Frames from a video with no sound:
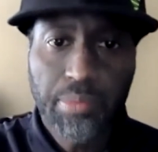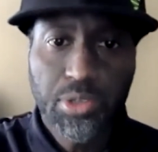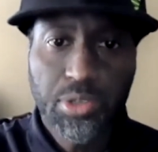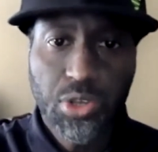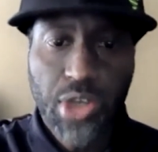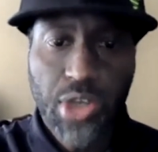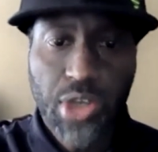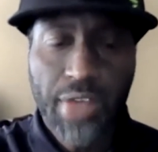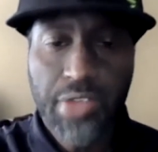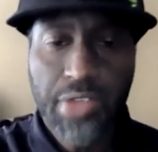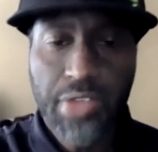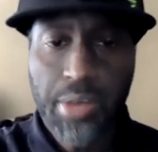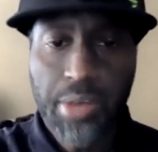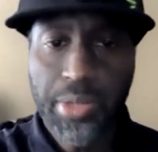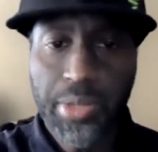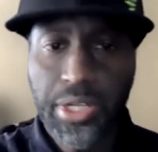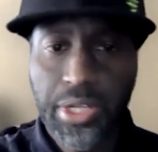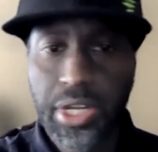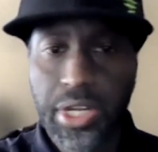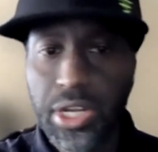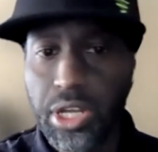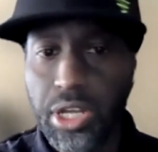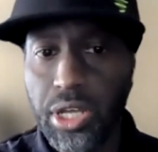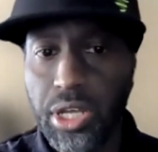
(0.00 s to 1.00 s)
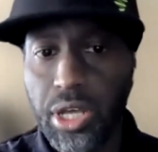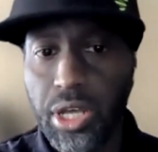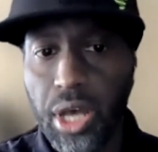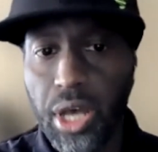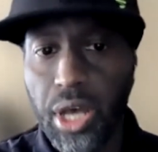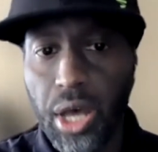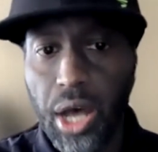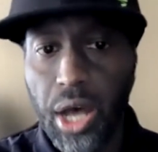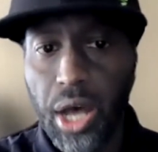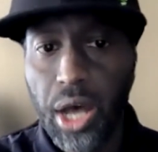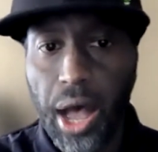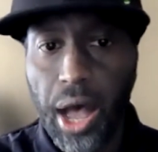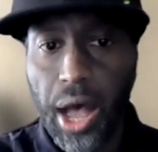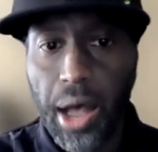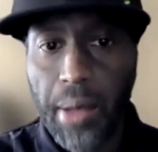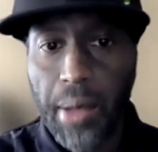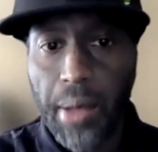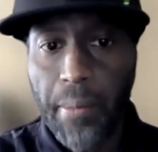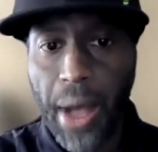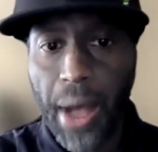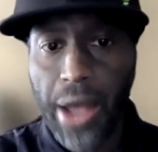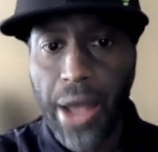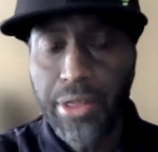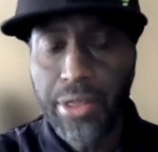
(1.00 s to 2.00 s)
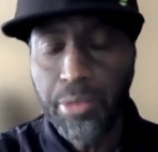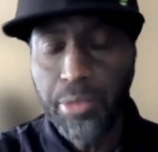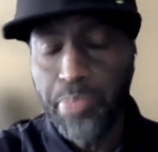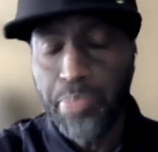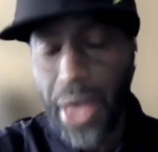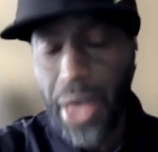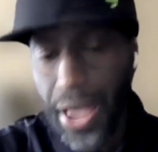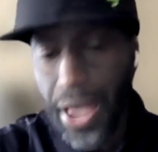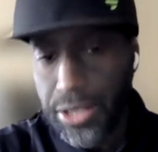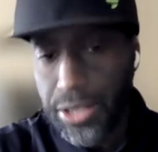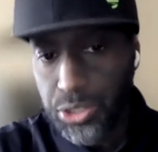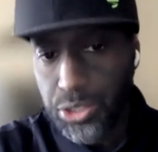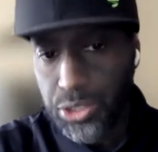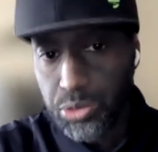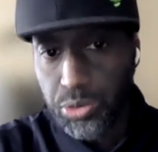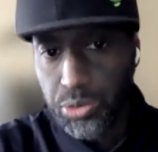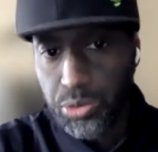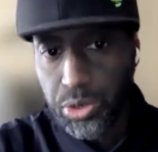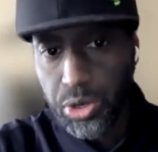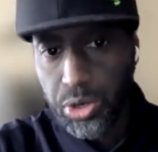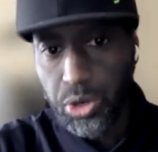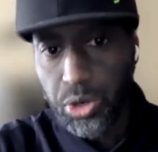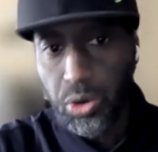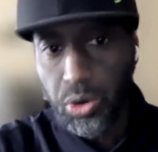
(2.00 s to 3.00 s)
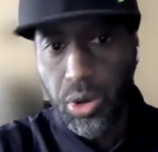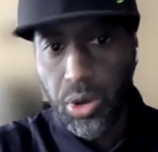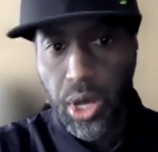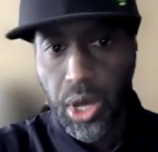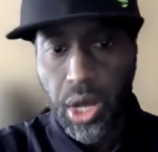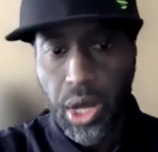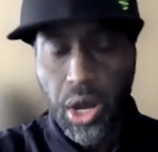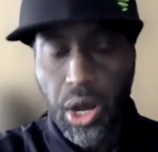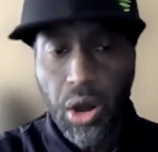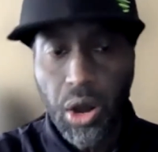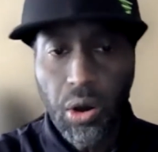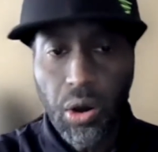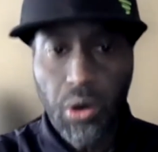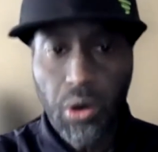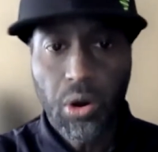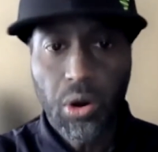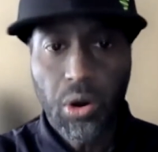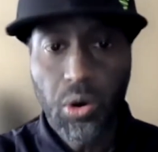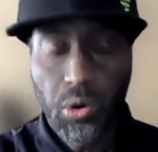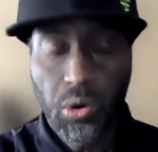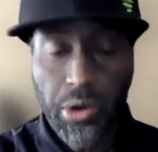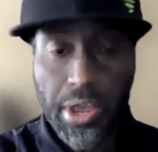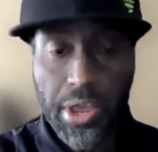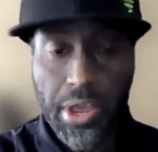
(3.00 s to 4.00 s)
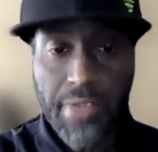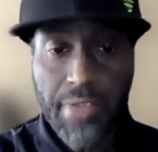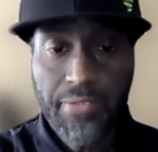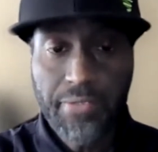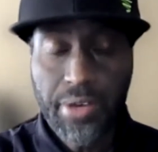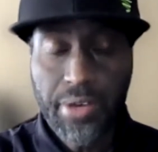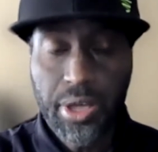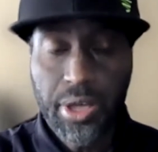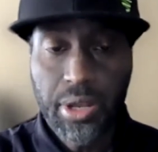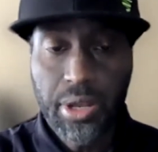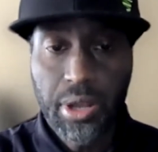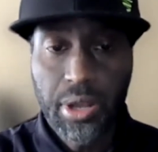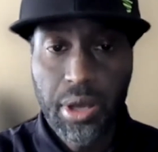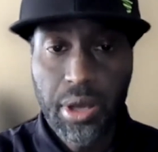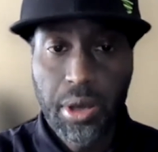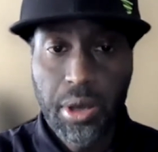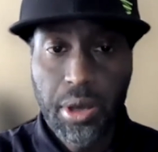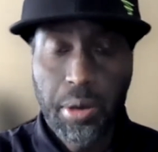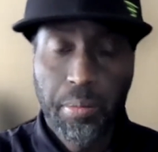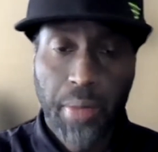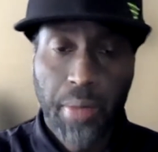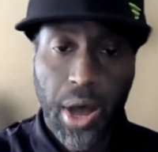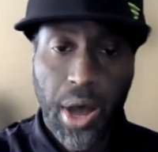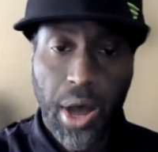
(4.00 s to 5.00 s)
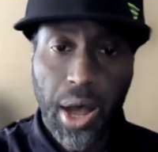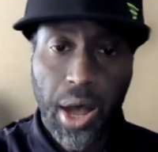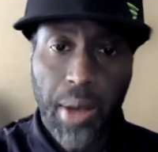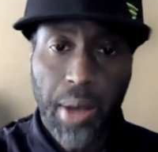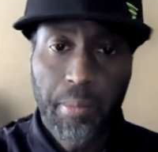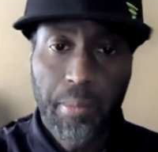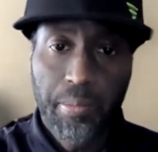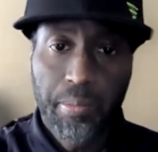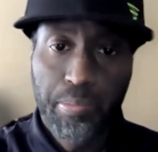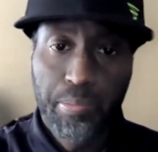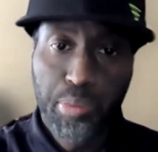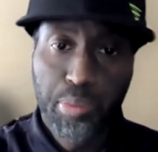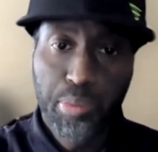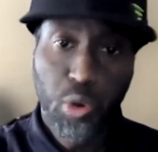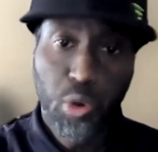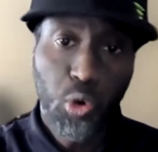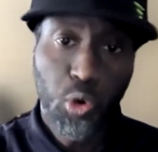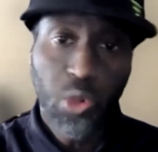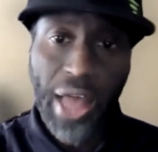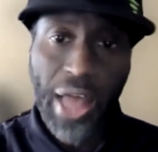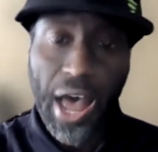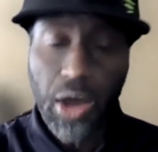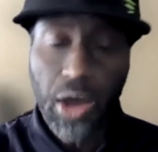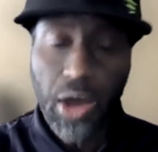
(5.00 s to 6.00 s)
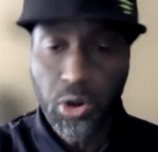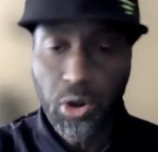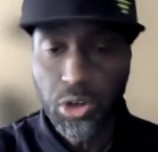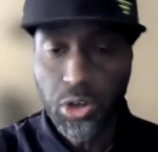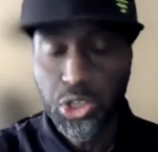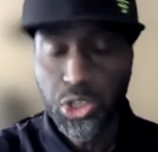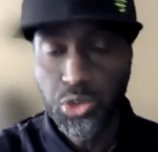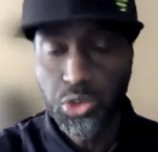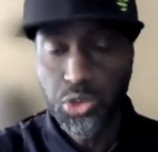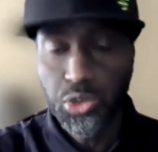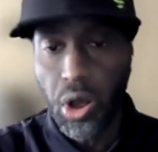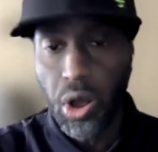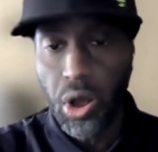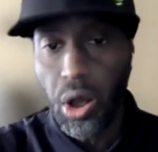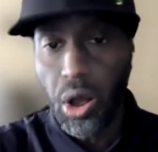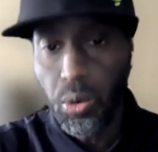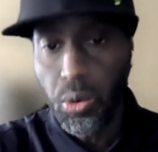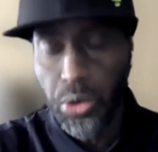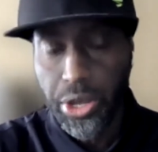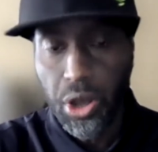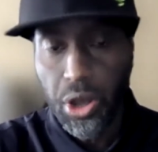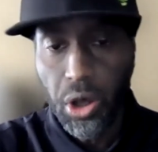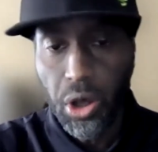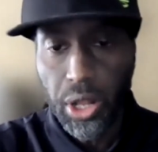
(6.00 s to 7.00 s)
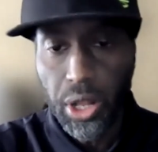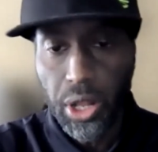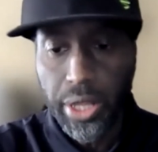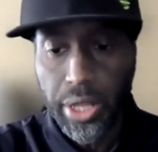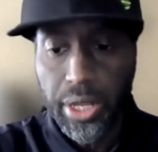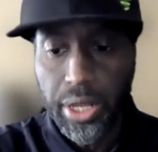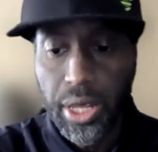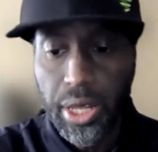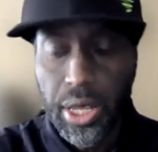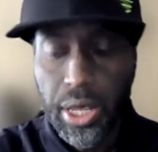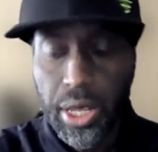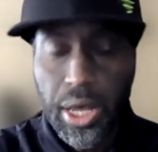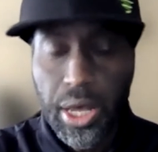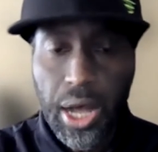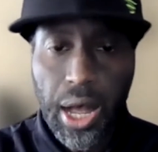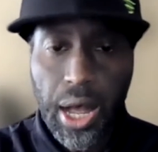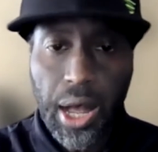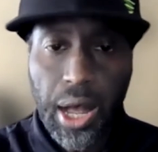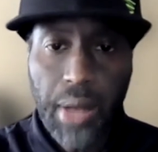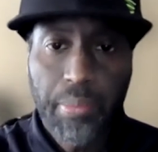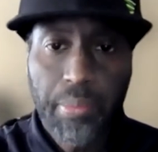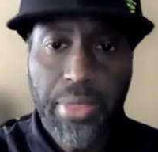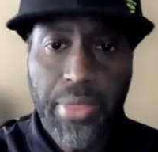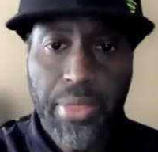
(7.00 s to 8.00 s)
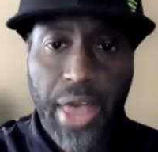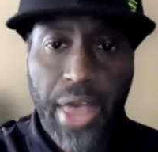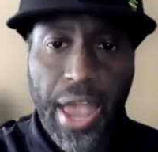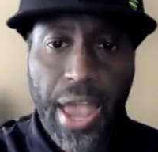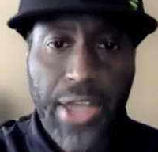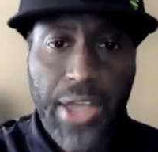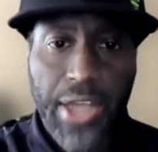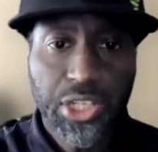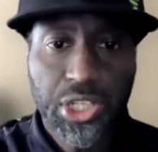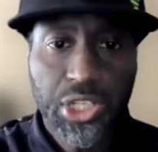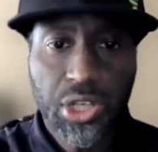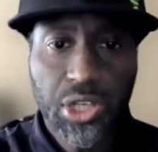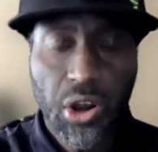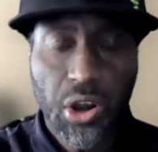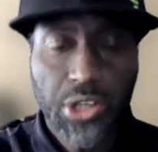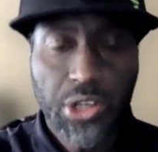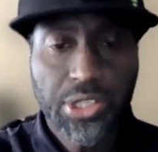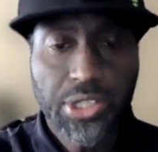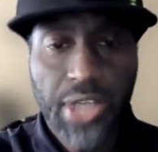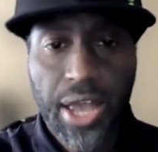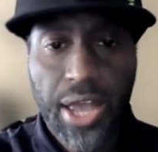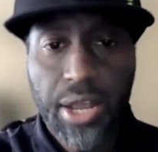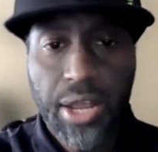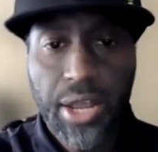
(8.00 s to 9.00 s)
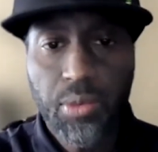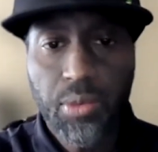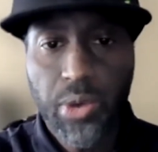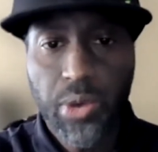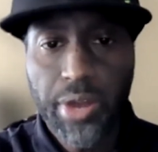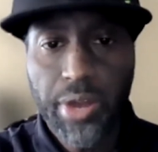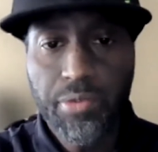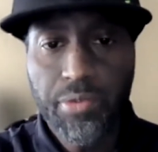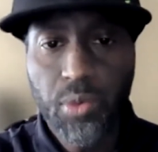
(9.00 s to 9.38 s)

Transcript: So you have the ability to either pass through or even pull out or draw, we call it, the HDR setting.